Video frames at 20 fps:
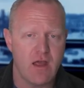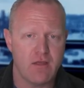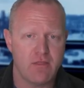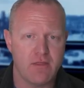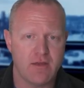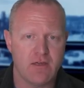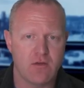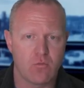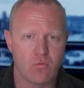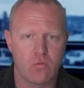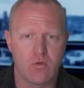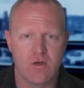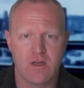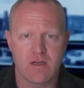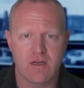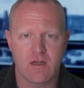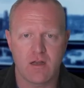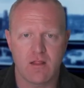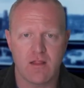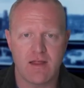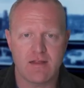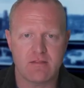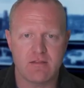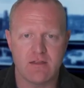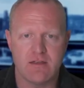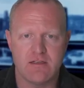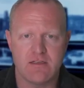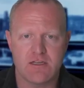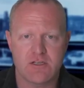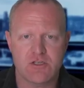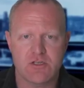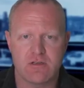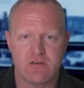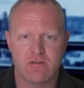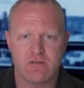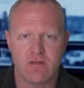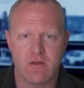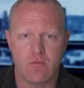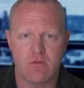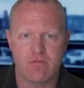I think you're really going to like the
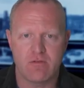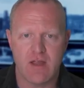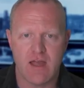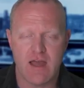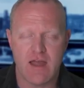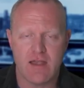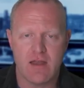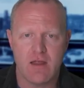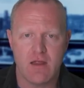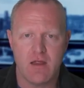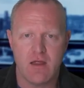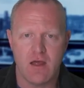additions that we've got.